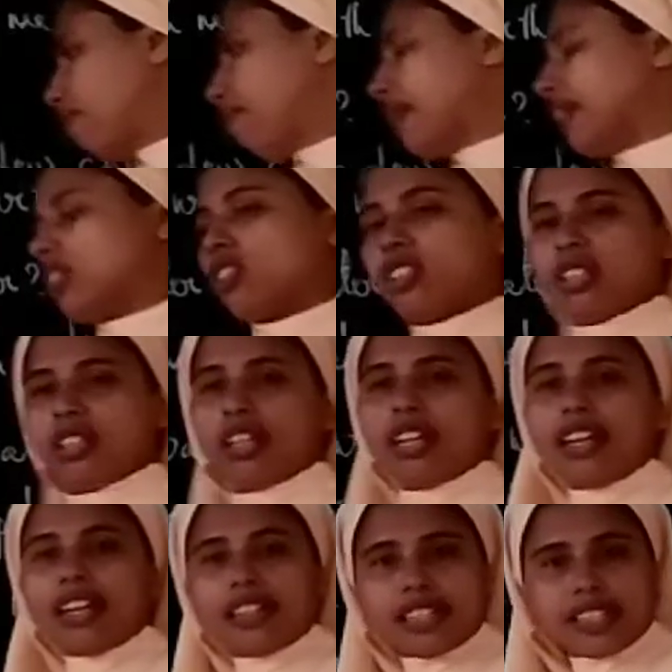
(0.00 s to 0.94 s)
Much.
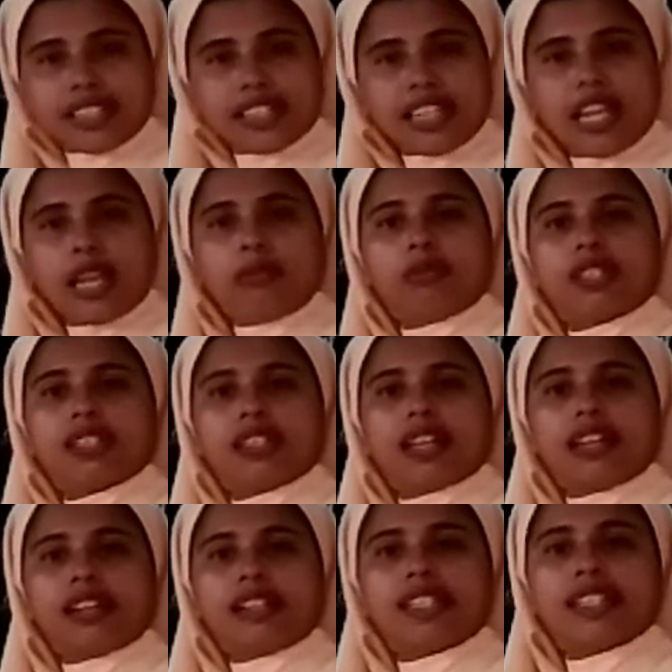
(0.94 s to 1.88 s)
The same
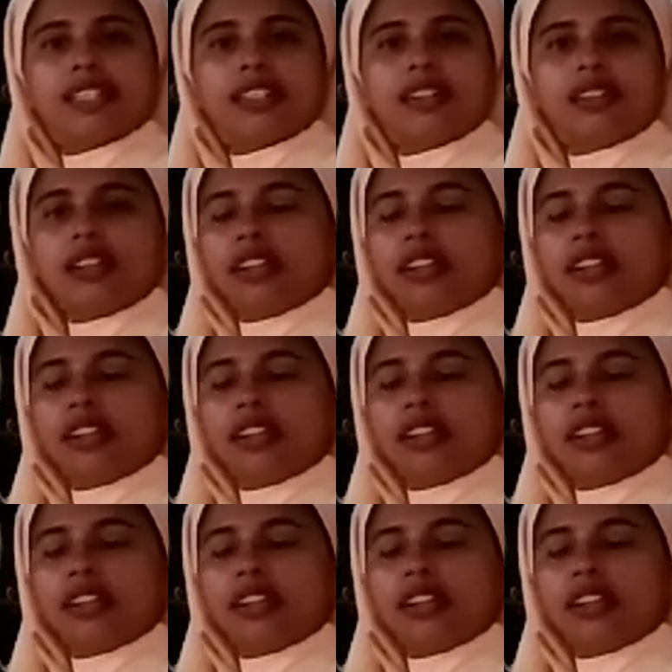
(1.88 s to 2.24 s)
sense.